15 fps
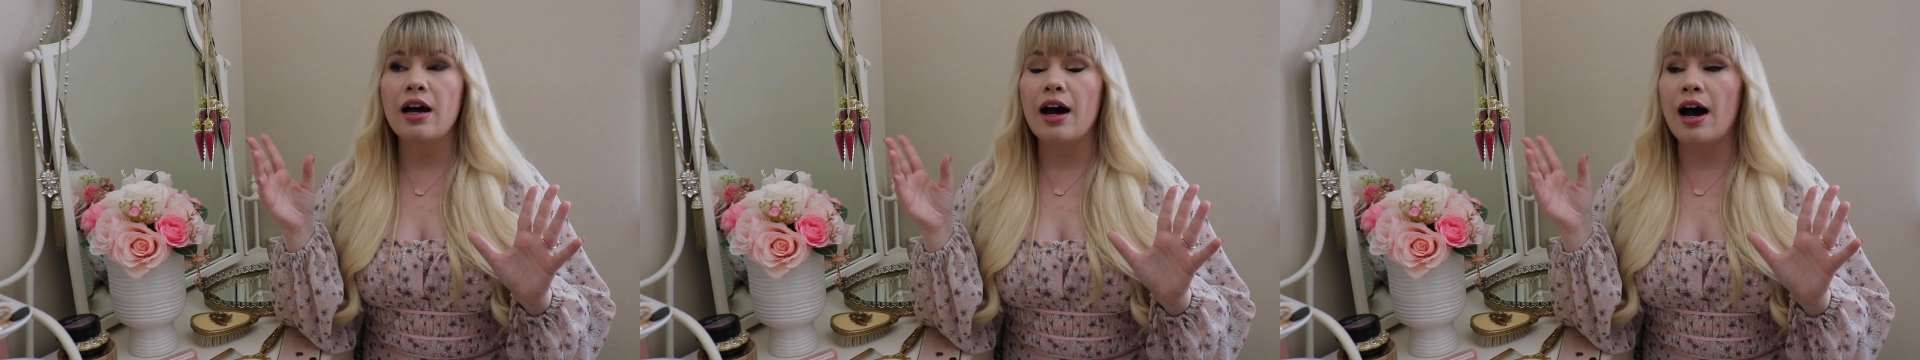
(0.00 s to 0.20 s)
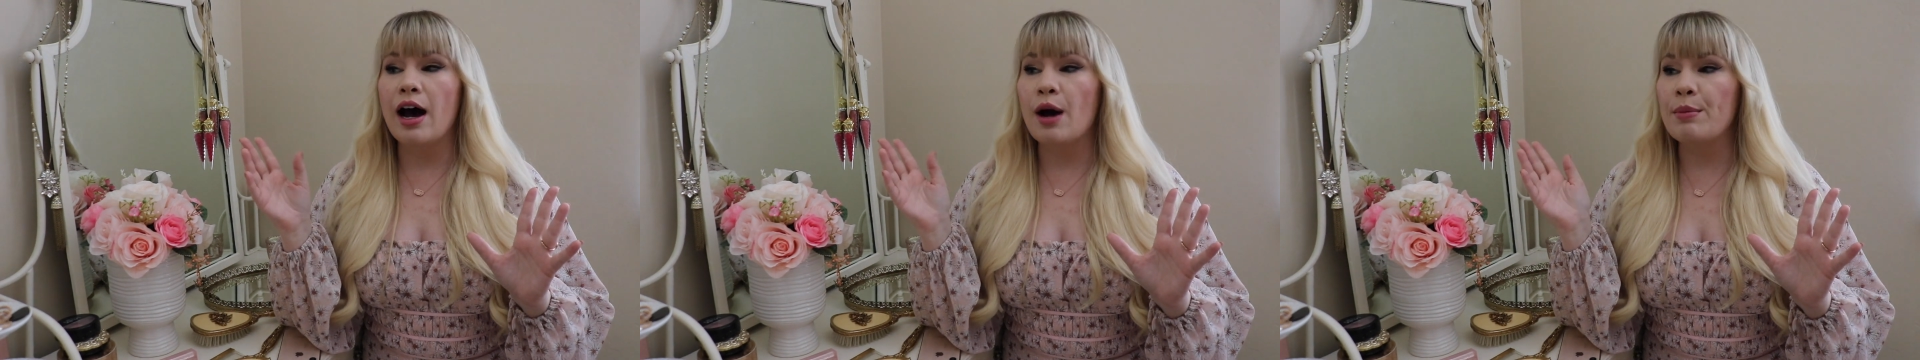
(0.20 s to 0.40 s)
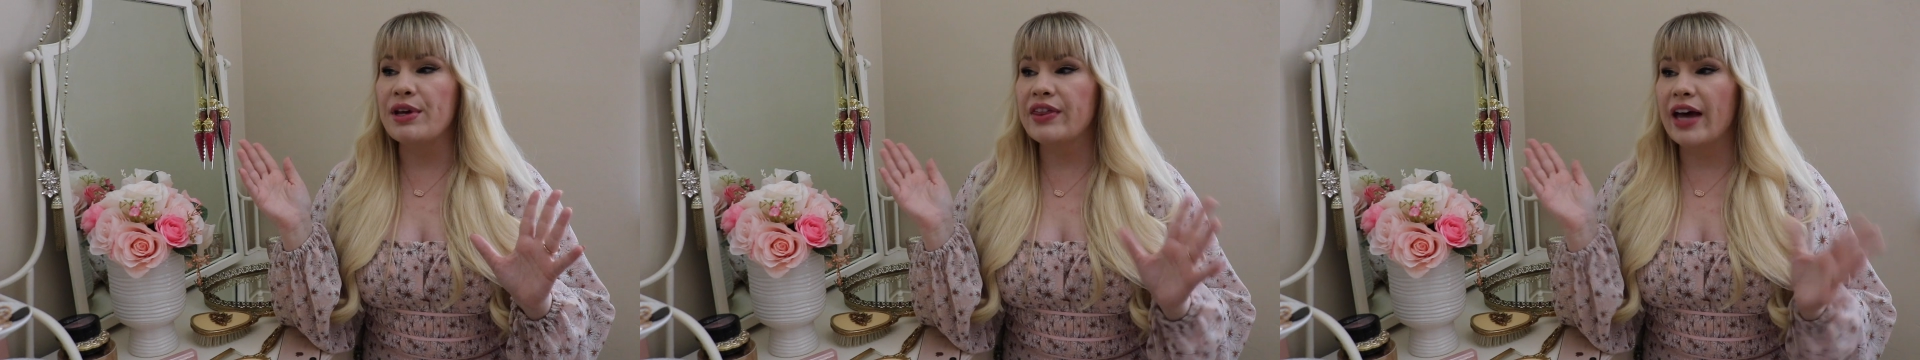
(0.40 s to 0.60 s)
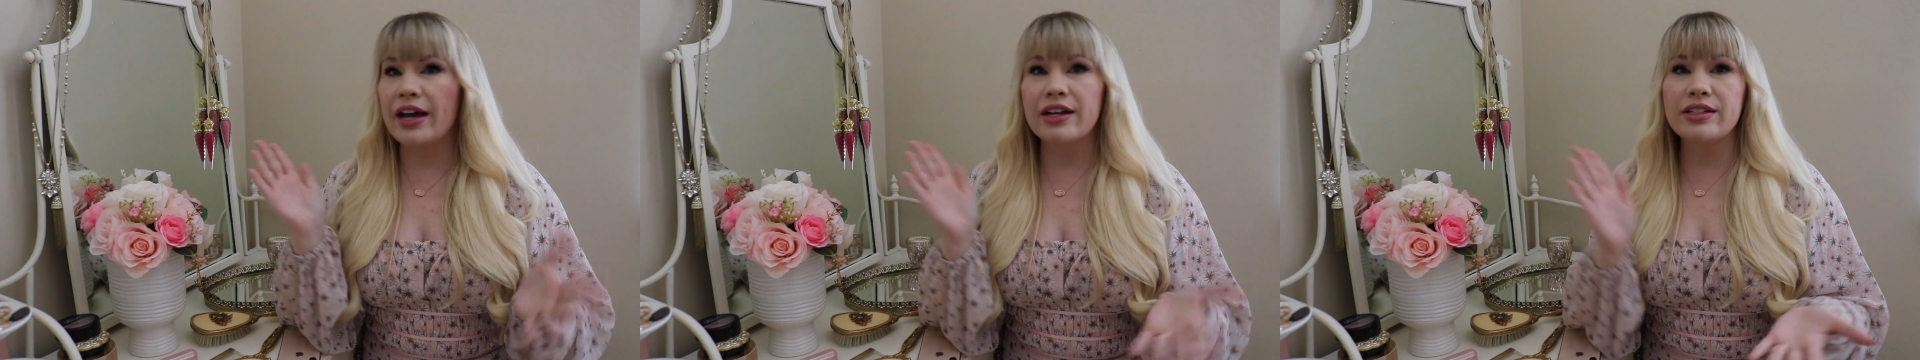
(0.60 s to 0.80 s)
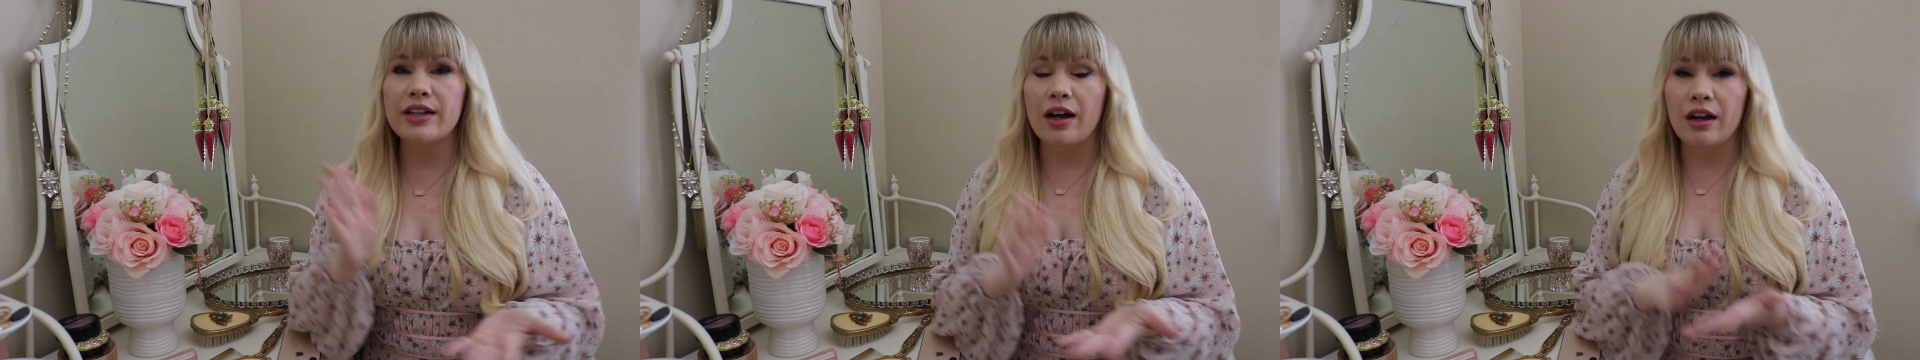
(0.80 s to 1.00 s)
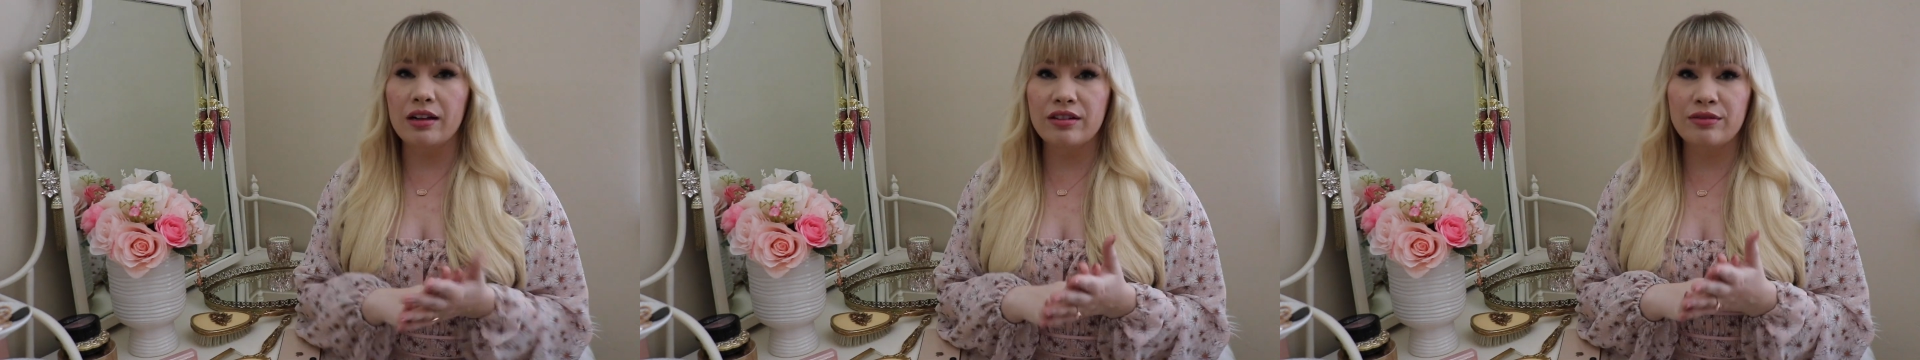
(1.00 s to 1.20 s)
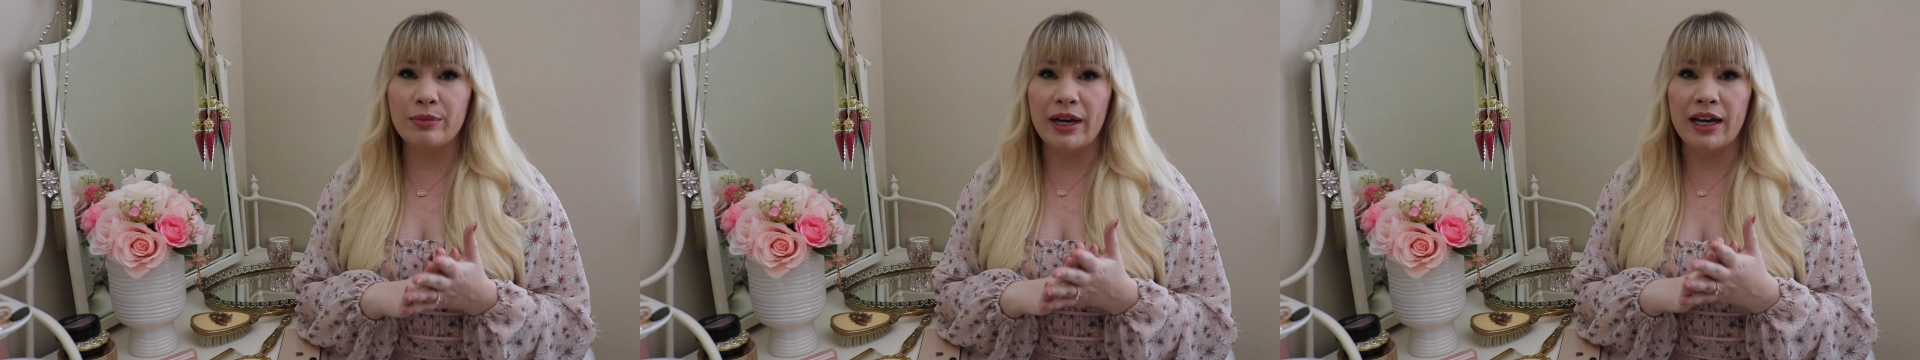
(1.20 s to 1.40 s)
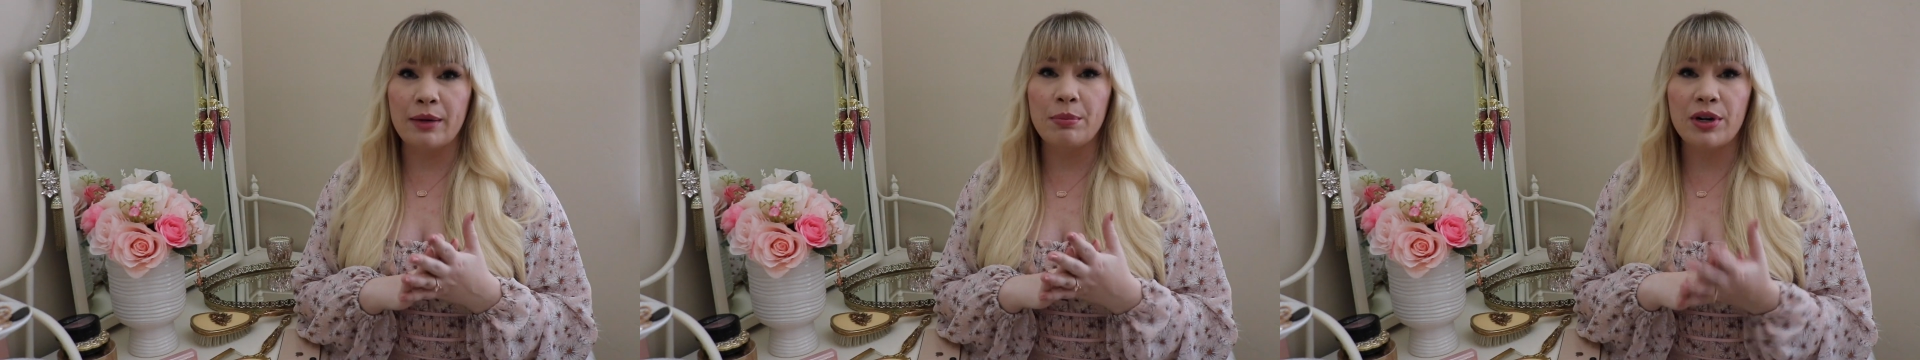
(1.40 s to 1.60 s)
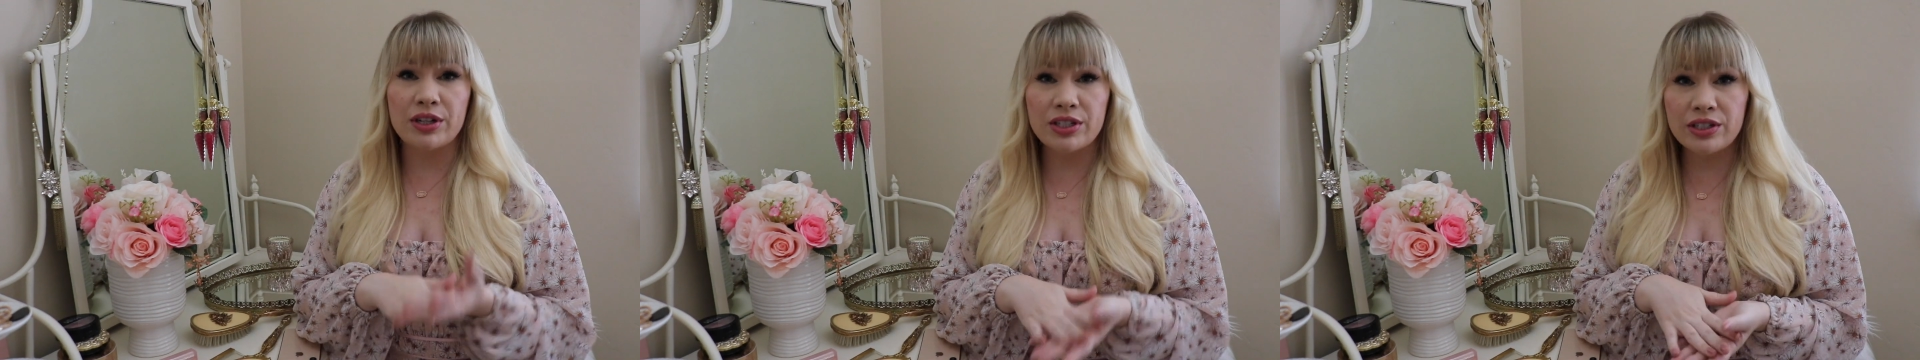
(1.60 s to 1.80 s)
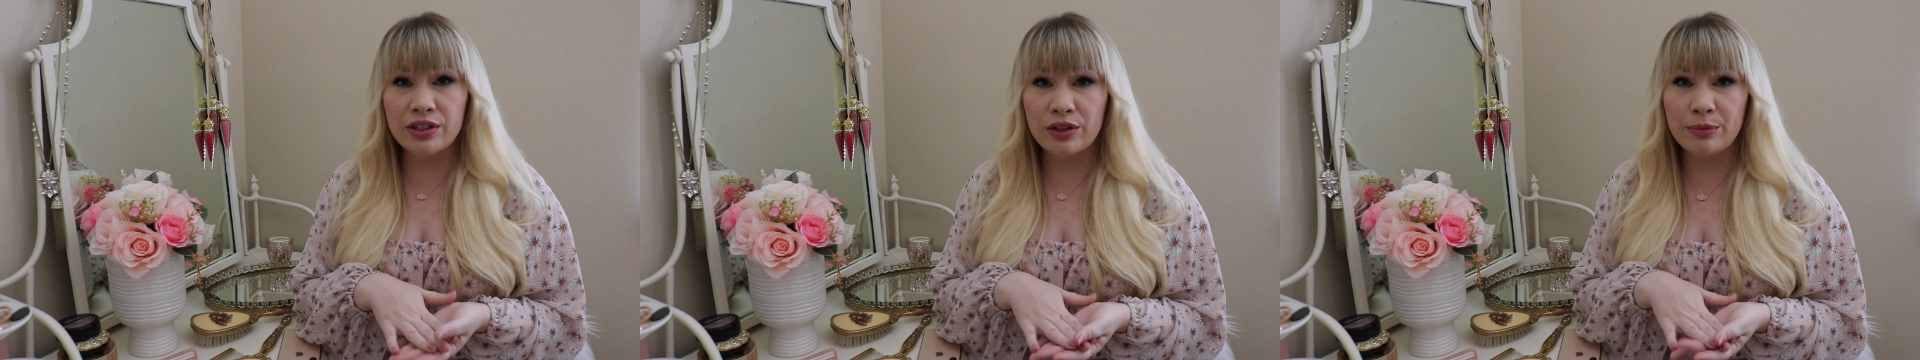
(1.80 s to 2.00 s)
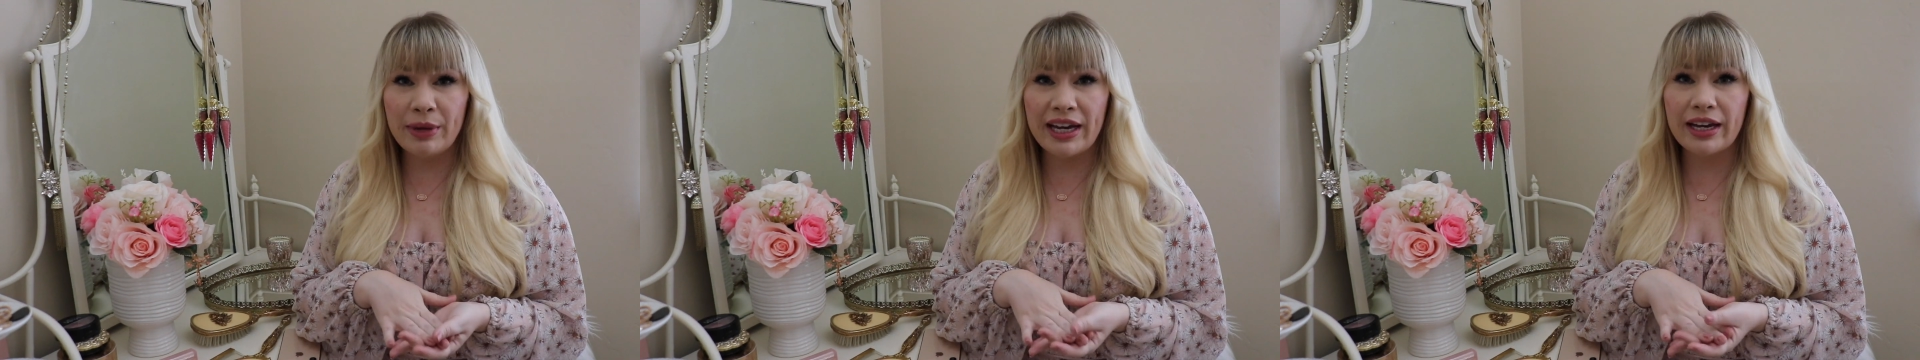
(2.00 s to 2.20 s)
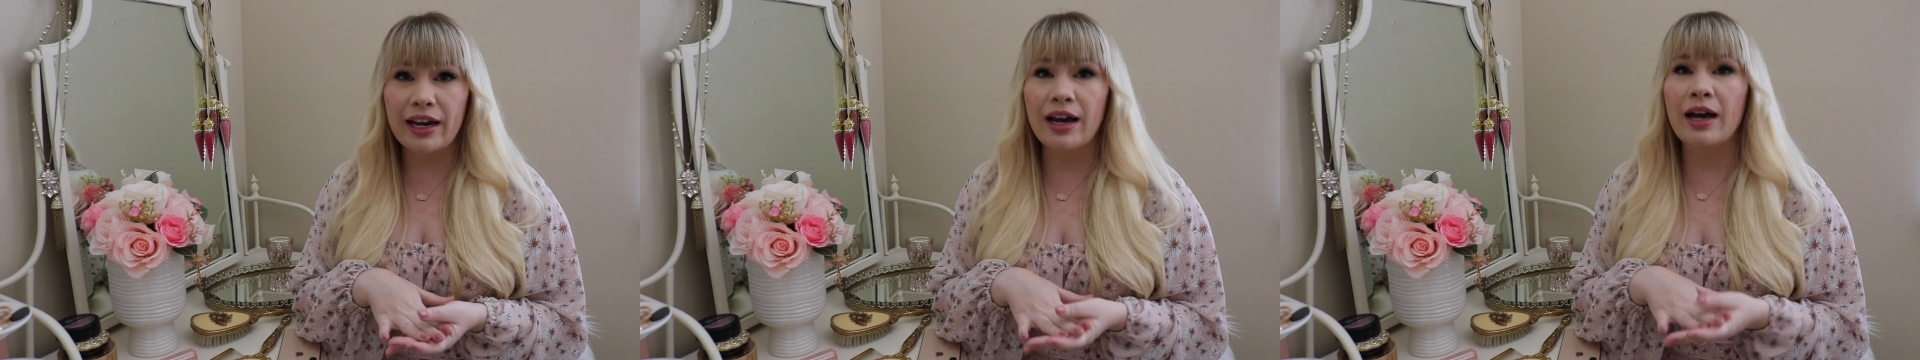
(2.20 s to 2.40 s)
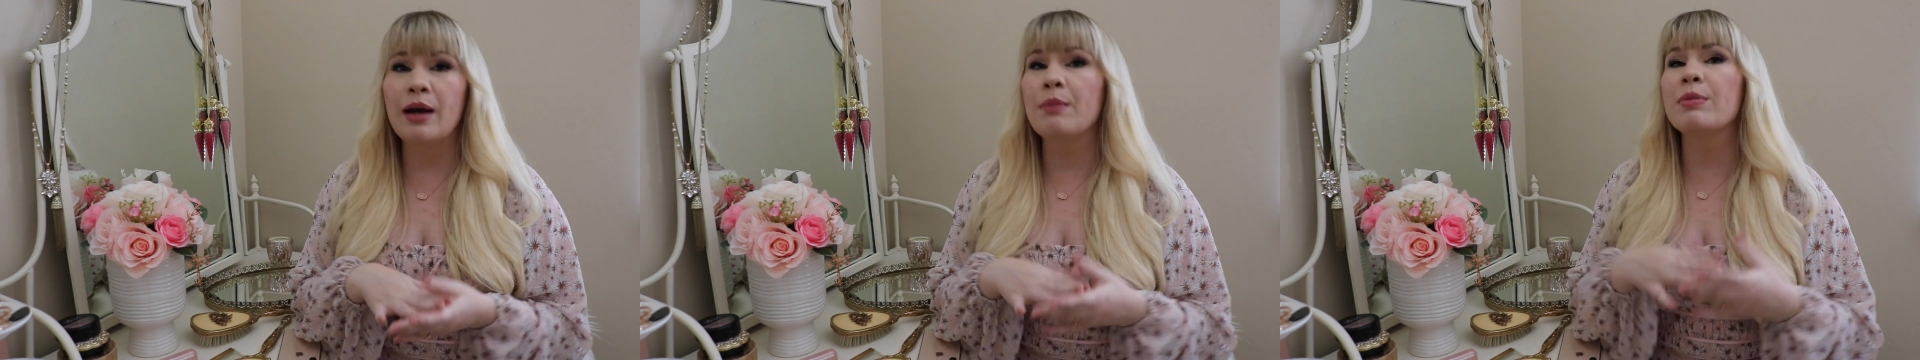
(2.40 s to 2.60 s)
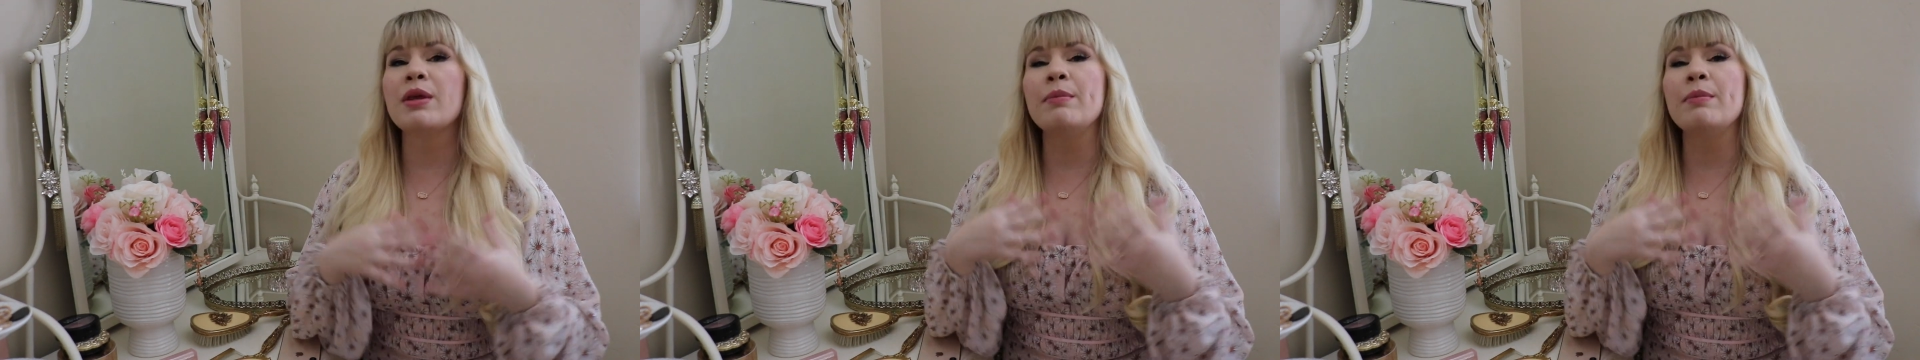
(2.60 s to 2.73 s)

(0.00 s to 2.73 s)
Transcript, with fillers: um, and that is all of my personal makeup,